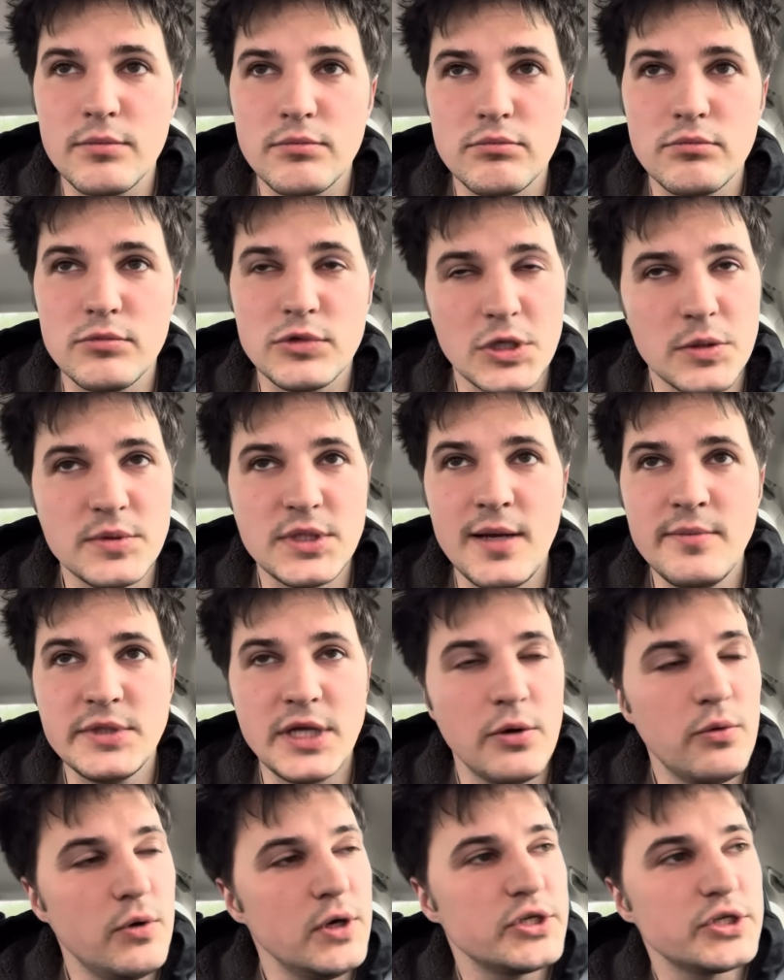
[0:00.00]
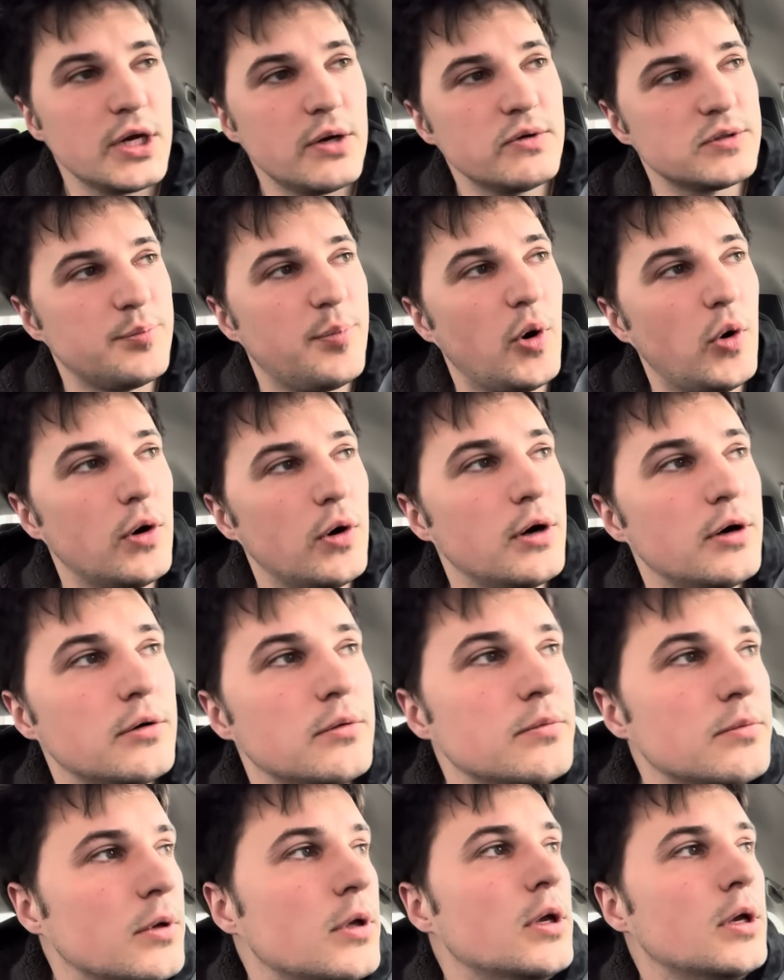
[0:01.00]
sometimes I wish I was
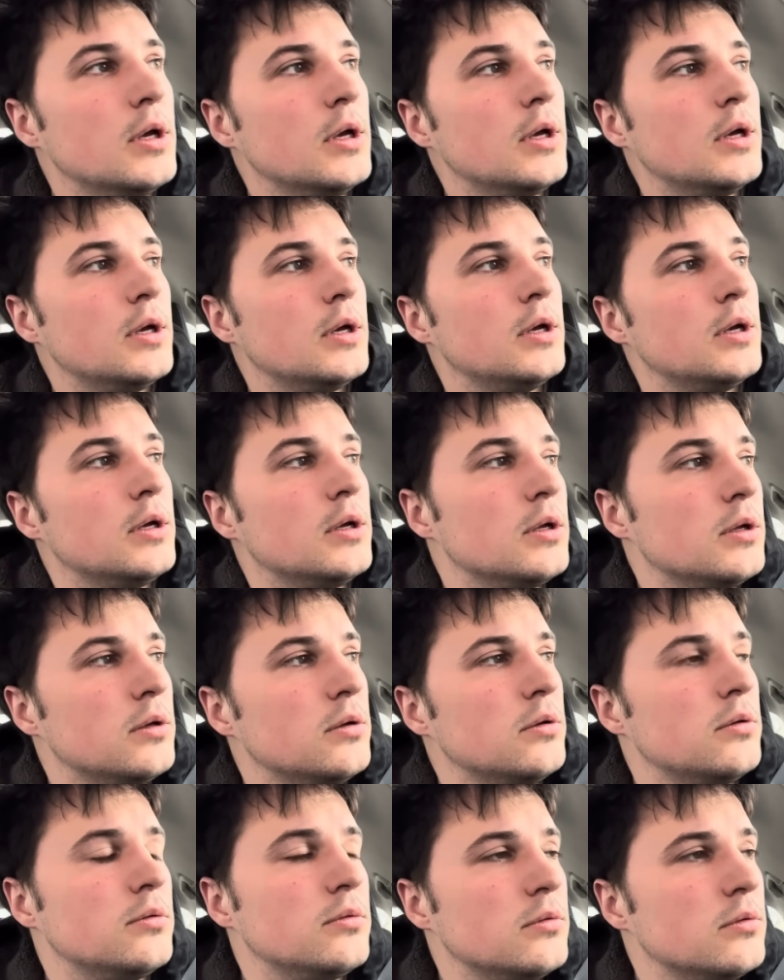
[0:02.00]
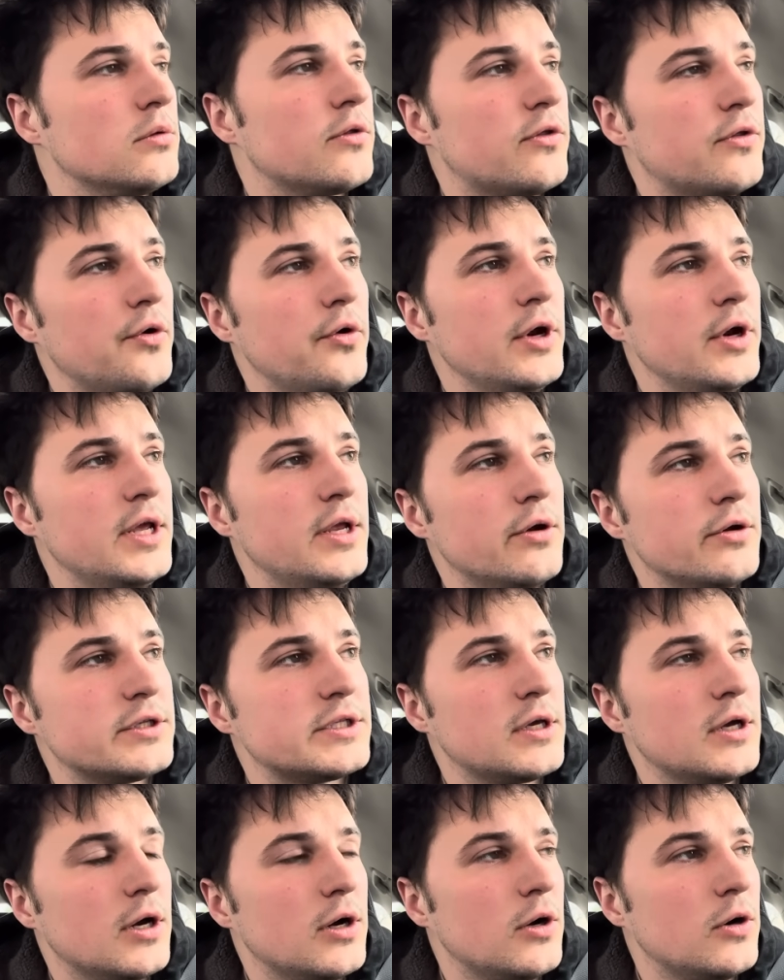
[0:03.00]
born 30 years
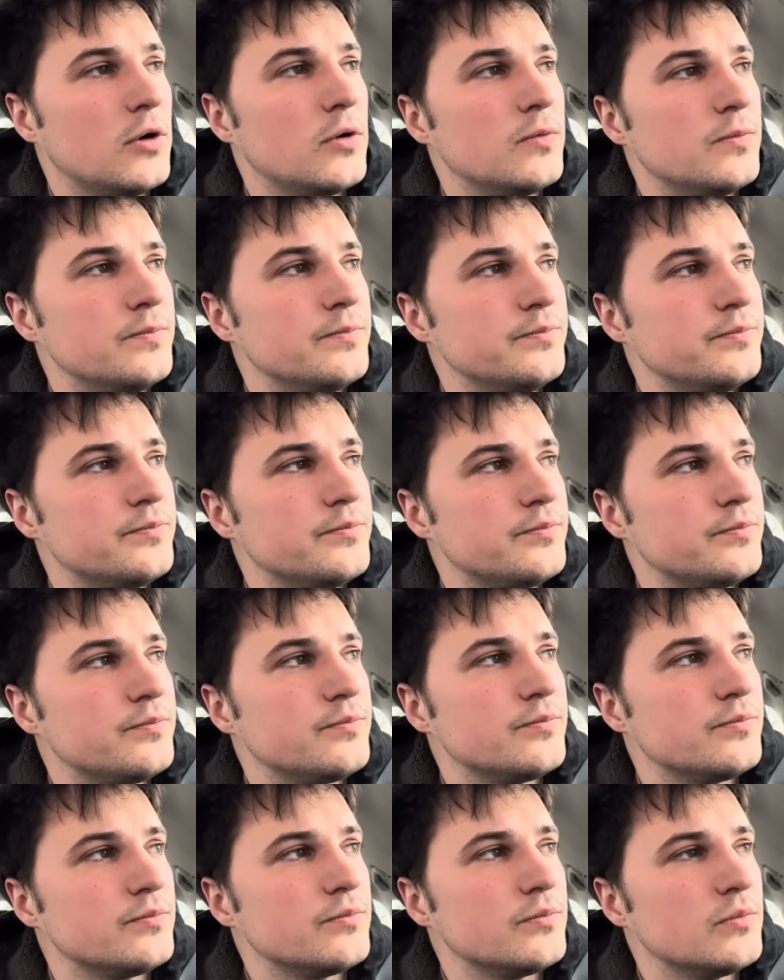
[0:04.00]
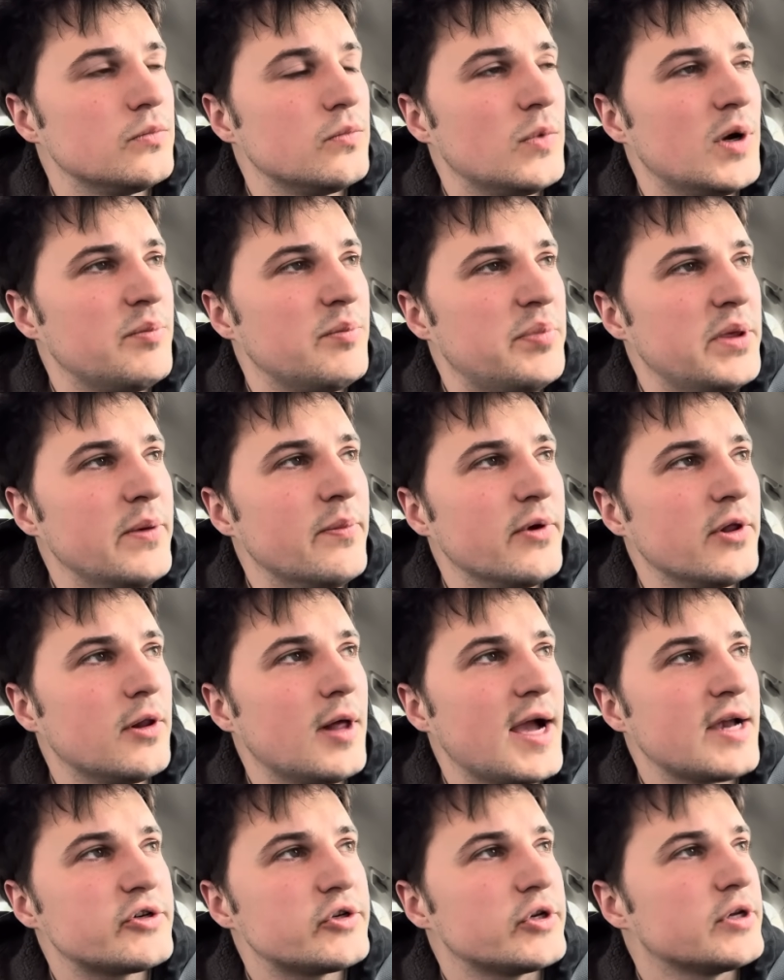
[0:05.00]
ago when people
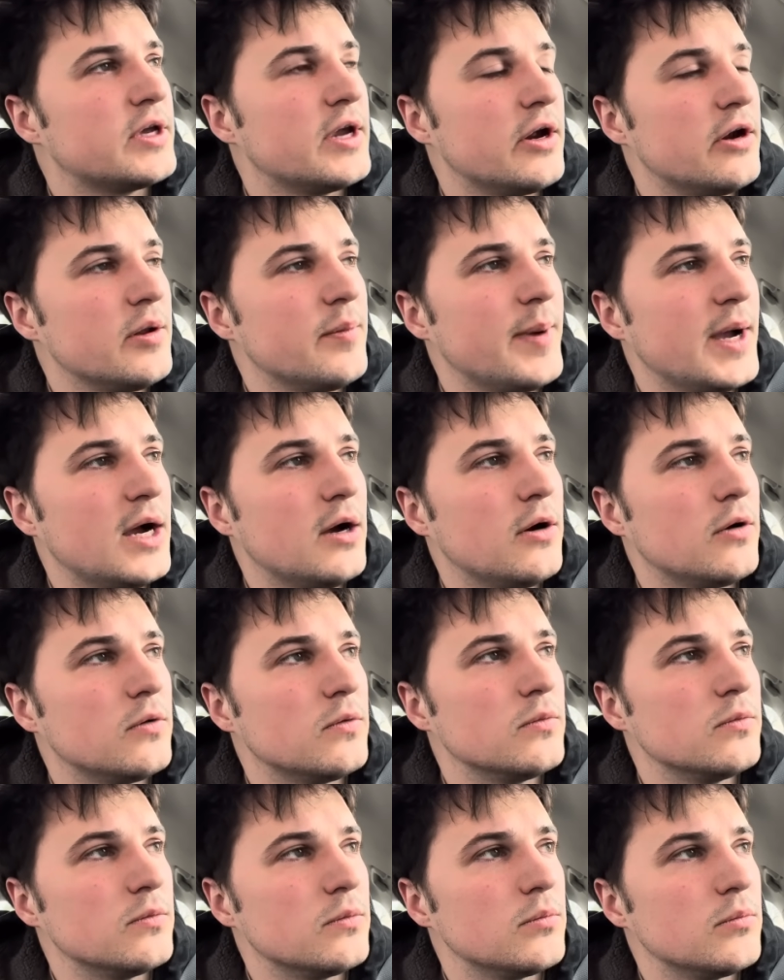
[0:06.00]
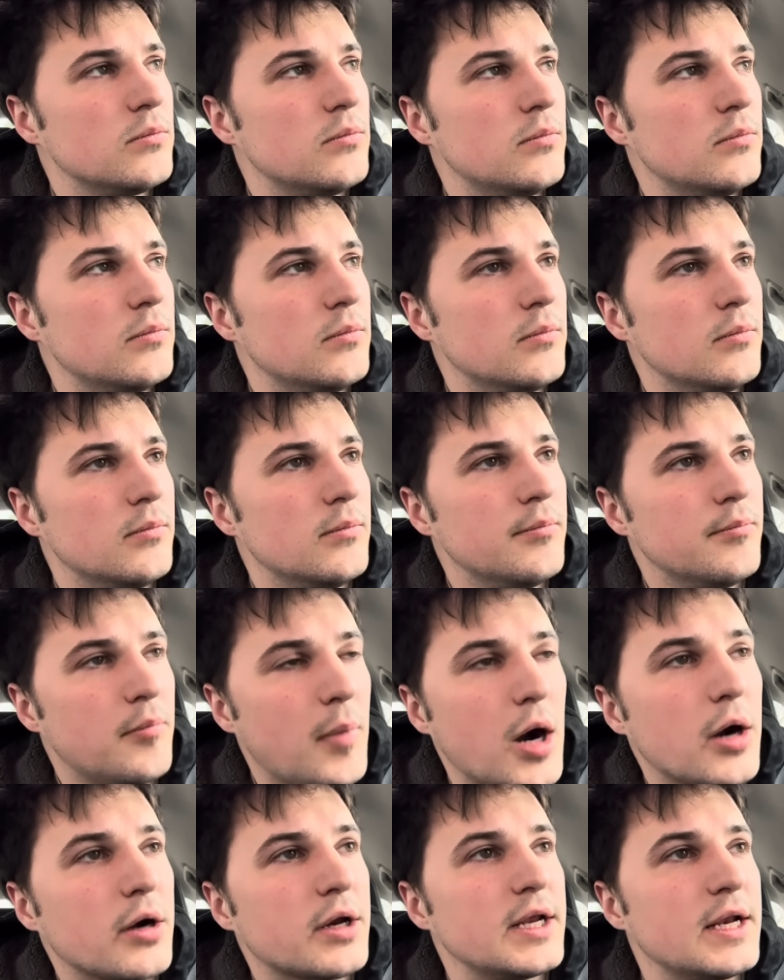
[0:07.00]
actually cared about
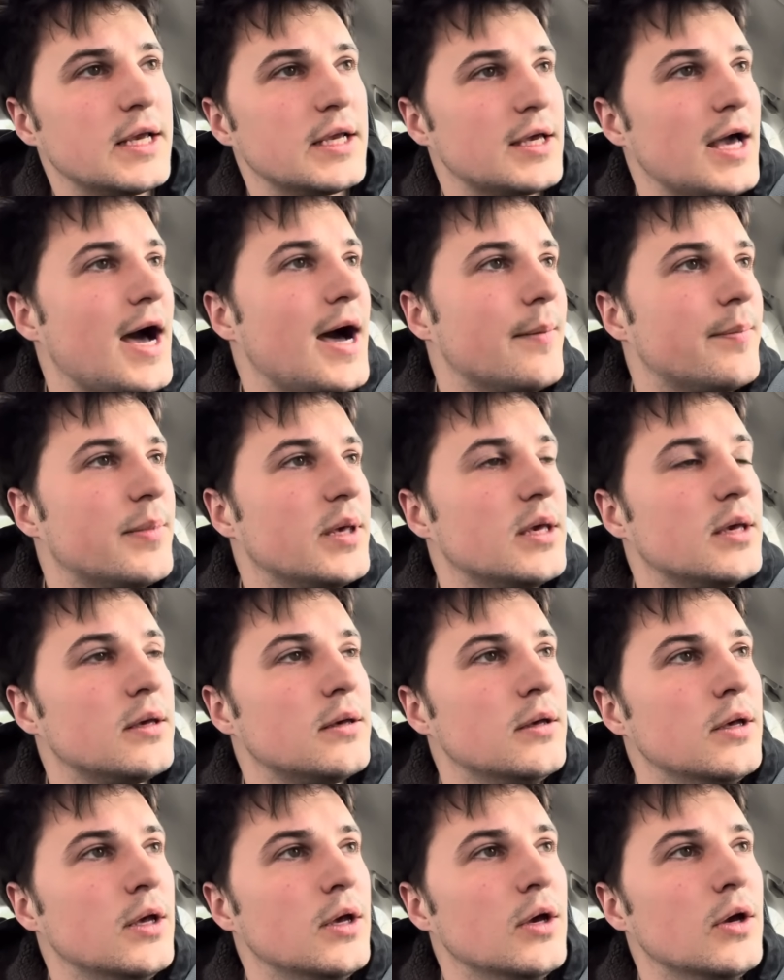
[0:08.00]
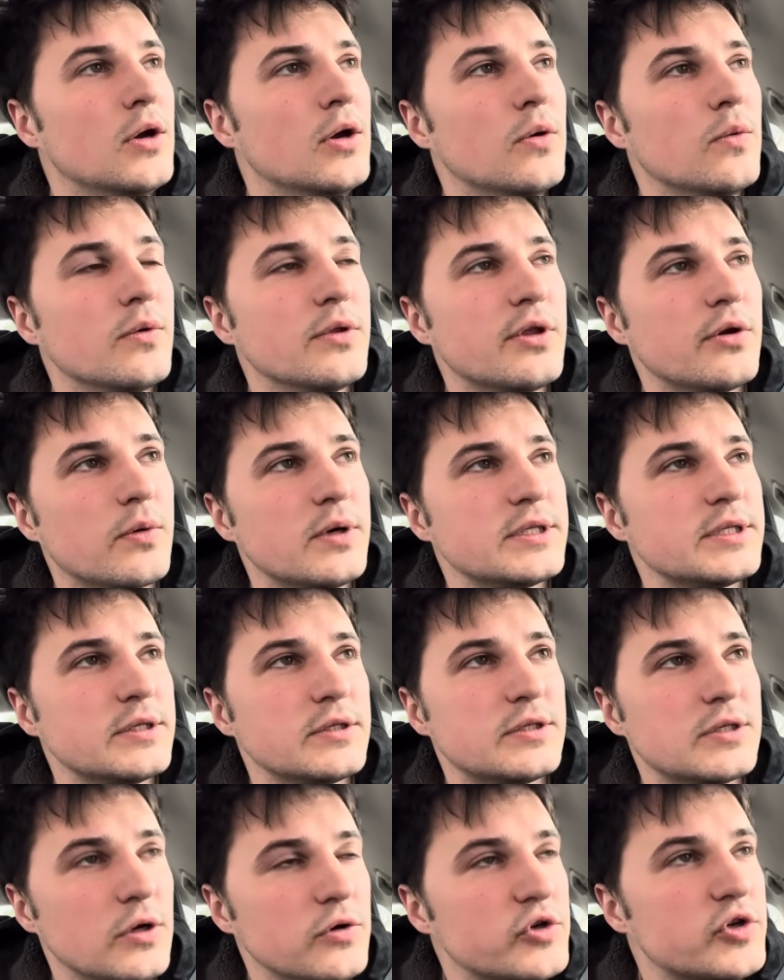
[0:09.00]
marketing copy, when there wasn't
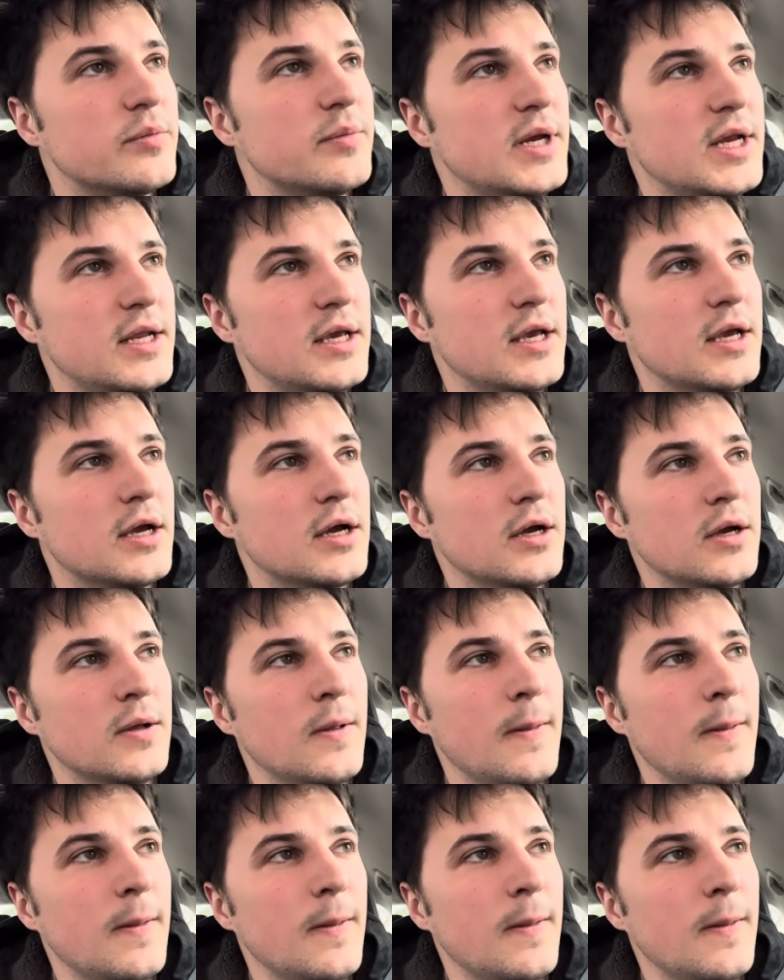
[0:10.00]
social media,